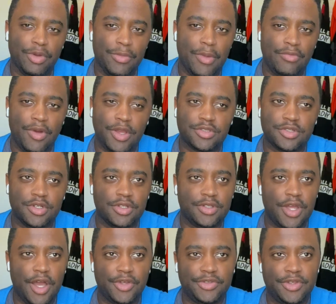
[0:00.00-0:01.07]
my rice cooker
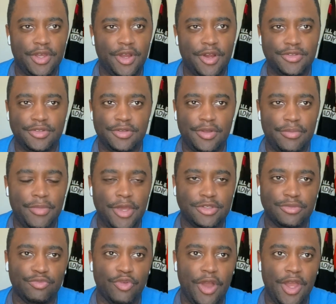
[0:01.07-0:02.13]
downstairs and make
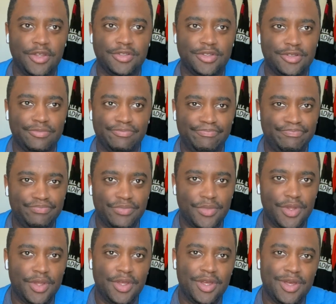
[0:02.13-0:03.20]
some rice,
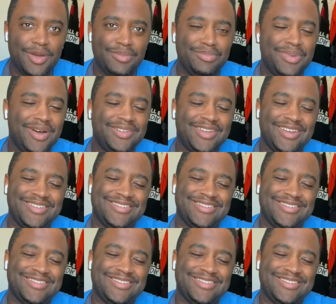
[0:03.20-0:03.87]
but I was like,